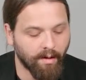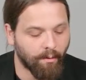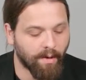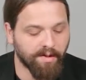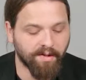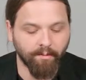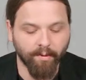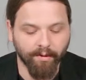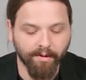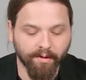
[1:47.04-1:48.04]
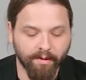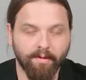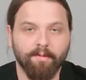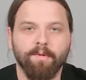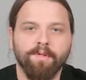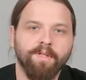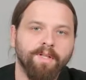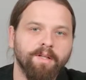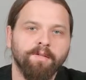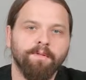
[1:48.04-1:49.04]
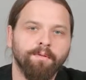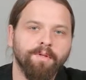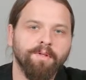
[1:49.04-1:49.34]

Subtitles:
Why is it important? Because the size of the wheels